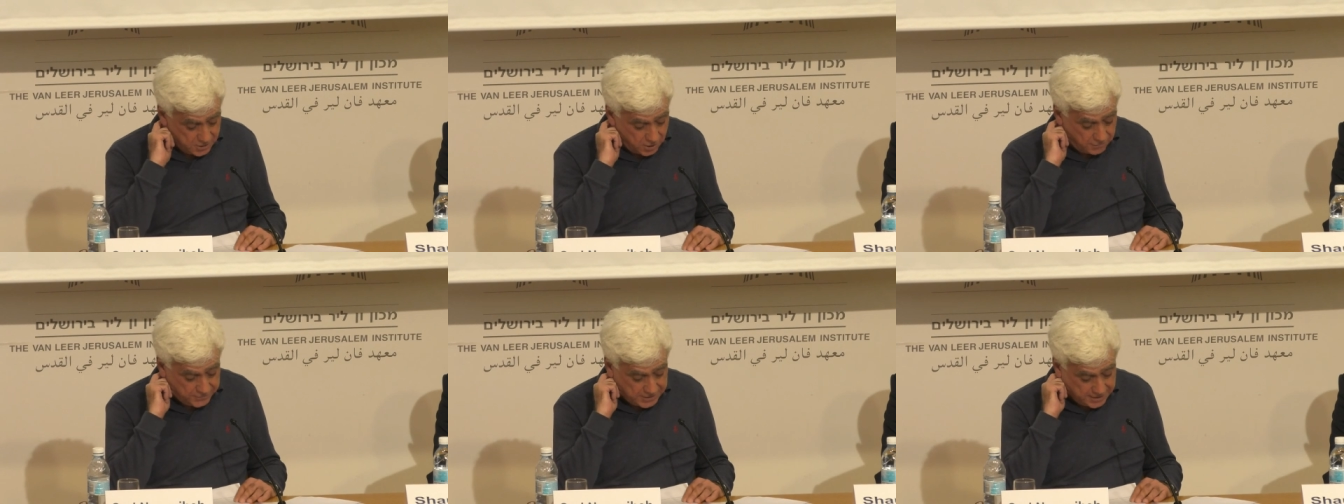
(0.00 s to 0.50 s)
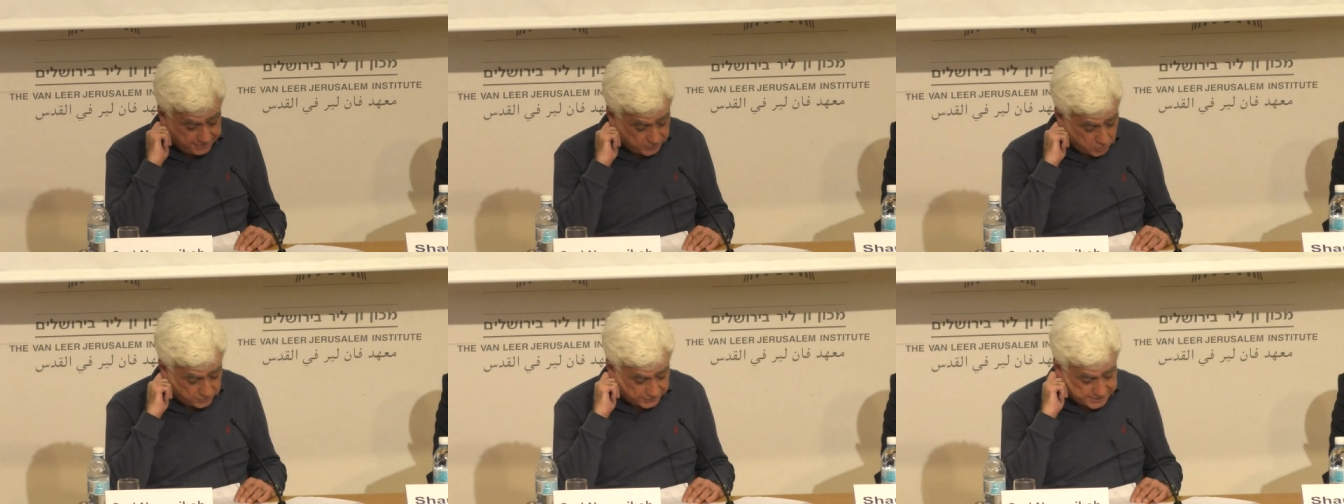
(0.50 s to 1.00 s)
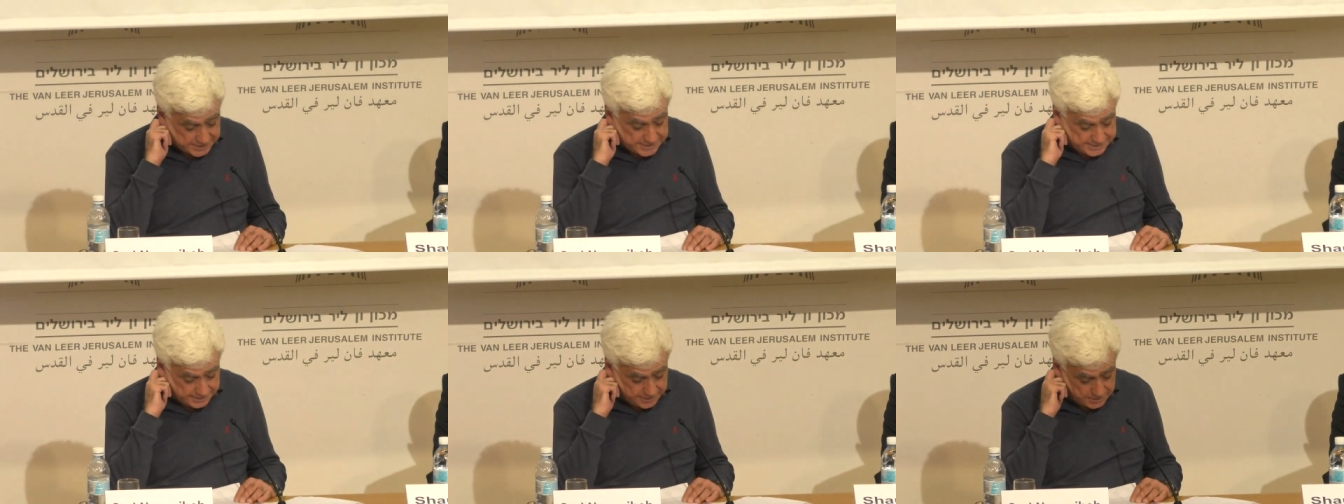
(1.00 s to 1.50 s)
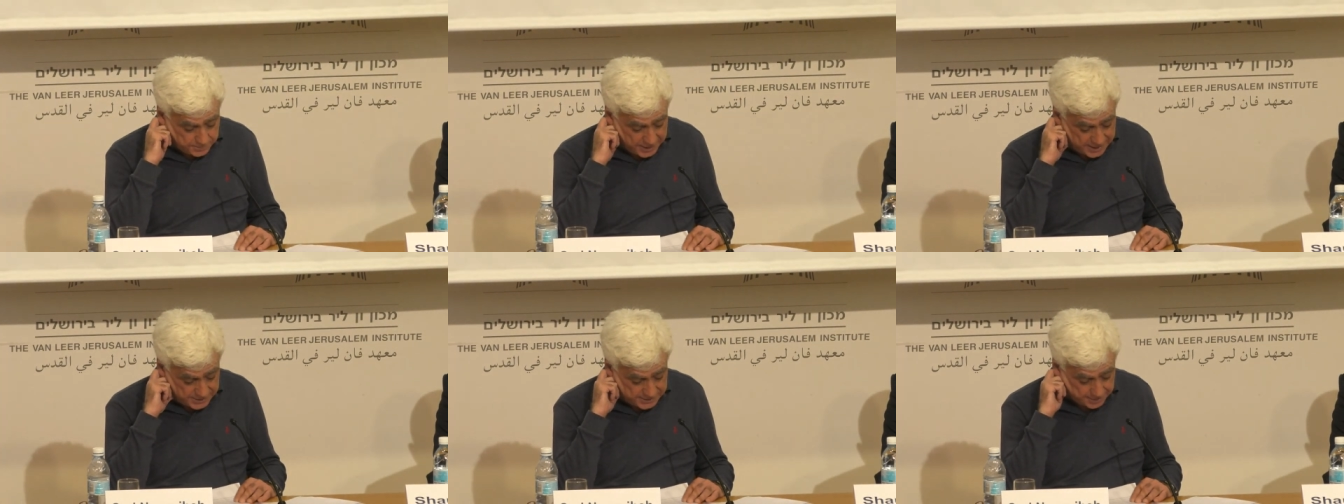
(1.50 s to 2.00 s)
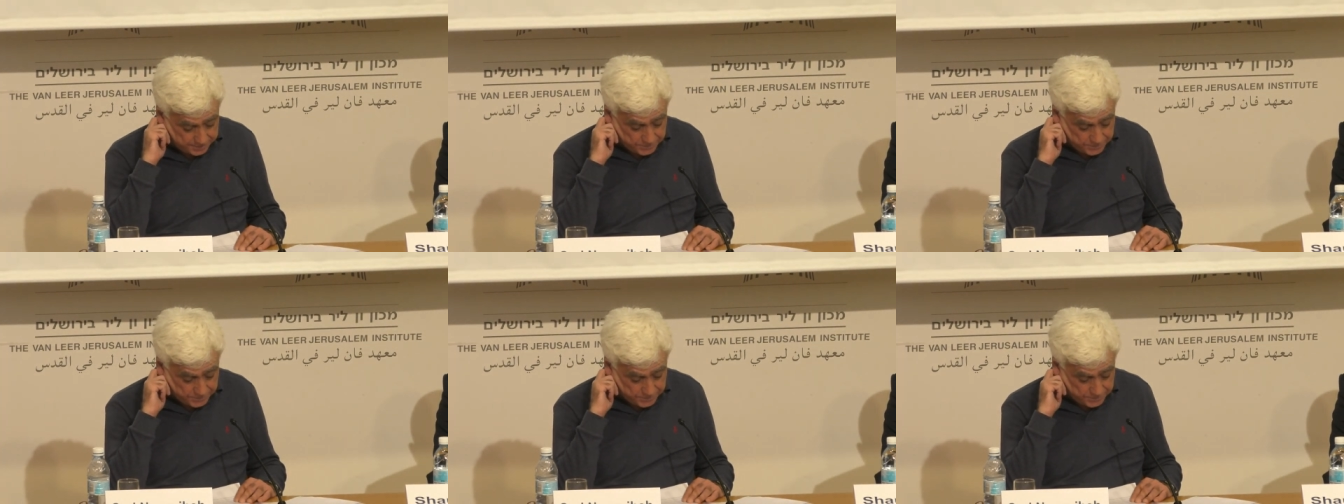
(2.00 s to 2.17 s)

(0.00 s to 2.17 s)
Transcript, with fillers: of the leftovers in city space,